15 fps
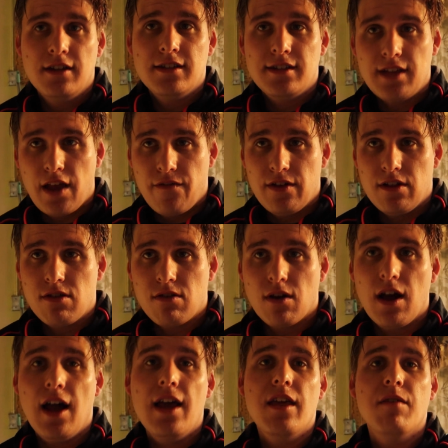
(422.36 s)
7,
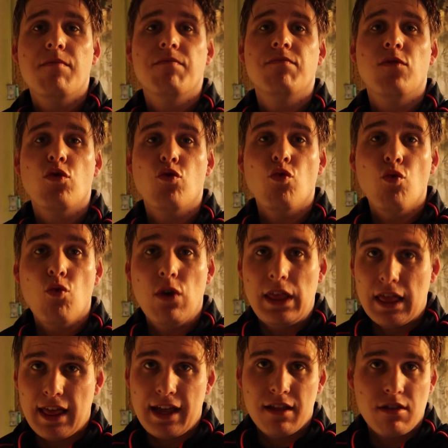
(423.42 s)
so I am
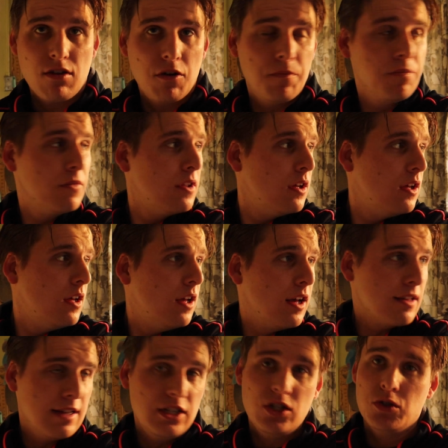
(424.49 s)
really late, so,
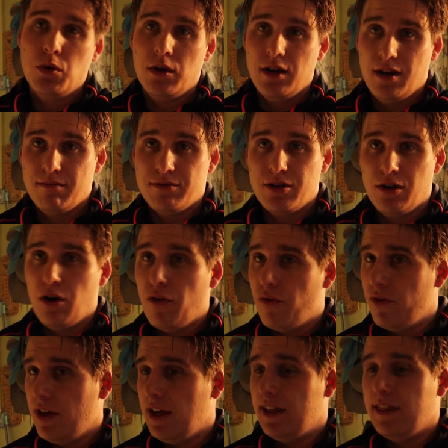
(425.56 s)
because I just woke up, so
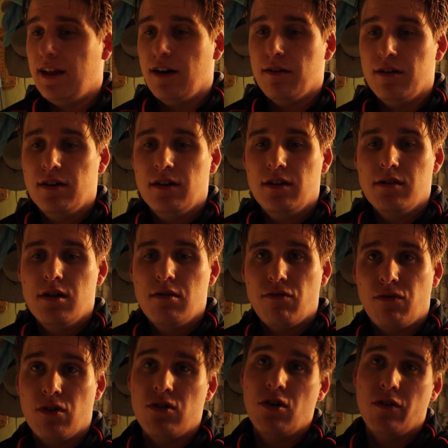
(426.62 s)
hopefully I get there
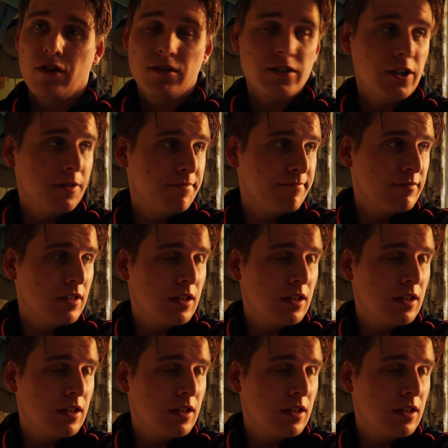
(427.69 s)
before it's over, so,